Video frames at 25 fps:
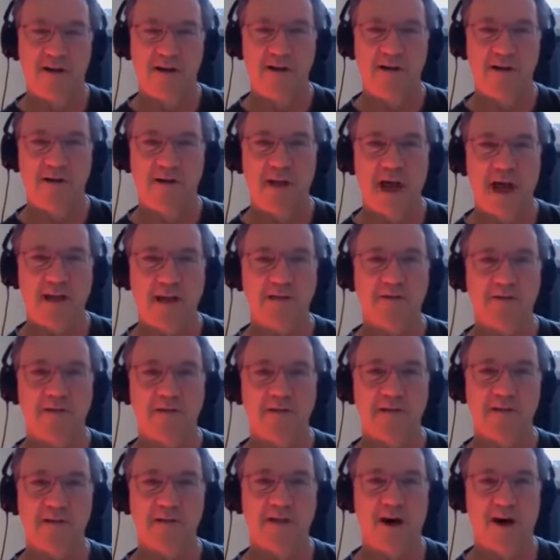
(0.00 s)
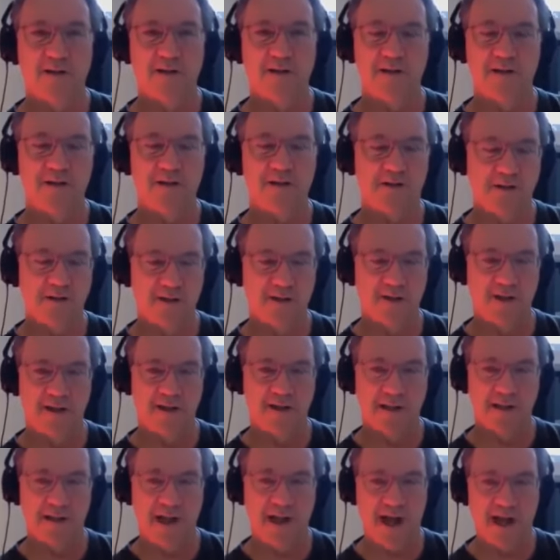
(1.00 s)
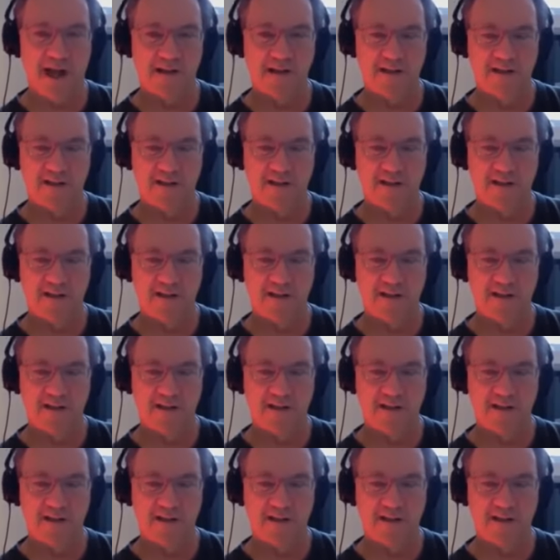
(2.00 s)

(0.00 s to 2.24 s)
That's what's called a surrogate test.